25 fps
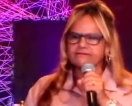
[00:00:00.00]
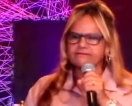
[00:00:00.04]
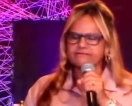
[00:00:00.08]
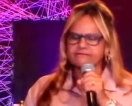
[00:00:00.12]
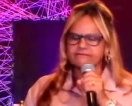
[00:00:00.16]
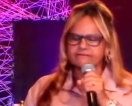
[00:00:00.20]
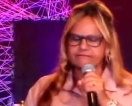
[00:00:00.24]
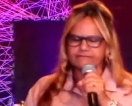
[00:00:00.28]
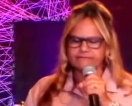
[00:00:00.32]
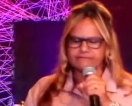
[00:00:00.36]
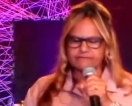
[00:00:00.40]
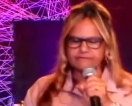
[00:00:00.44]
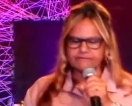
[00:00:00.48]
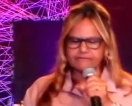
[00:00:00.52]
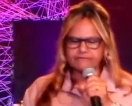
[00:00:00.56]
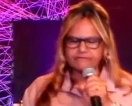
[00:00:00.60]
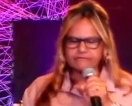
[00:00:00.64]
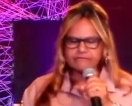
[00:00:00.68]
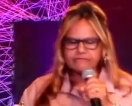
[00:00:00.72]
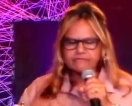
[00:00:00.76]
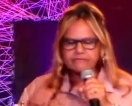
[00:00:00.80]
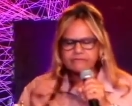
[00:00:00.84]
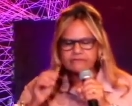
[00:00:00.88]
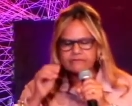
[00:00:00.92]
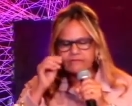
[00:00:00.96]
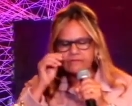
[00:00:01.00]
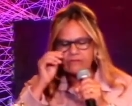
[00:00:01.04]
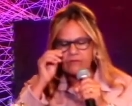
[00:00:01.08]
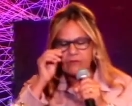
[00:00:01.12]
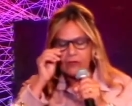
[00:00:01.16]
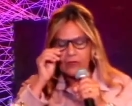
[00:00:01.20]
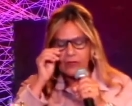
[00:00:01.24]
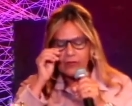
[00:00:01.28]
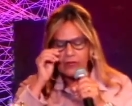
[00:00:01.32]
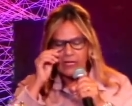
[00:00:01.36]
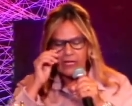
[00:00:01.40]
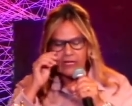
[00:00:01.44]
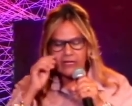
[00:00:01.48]

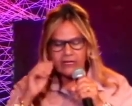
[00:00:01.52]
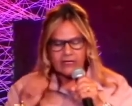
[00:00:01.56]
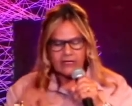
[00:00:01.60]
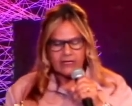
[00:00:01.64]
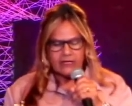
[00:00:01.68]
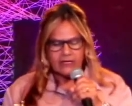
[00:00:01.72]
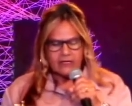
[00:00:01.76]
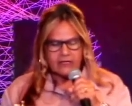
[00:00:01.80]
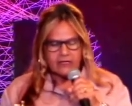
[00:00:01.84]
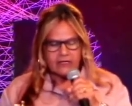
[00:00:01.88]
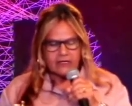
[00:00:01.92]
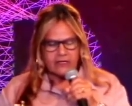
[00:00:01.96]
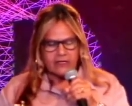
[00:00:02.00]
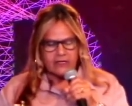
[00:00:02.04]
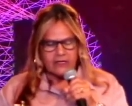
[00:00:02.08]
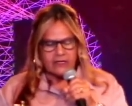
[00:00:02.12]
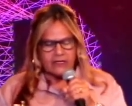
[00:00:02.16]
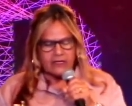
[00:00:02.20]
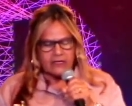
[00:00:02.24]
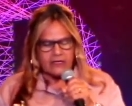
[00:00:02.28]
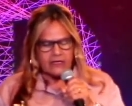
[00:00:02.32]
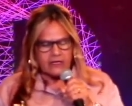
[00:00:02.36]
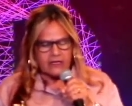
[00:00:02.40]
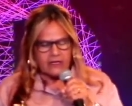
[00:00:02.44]
(silence)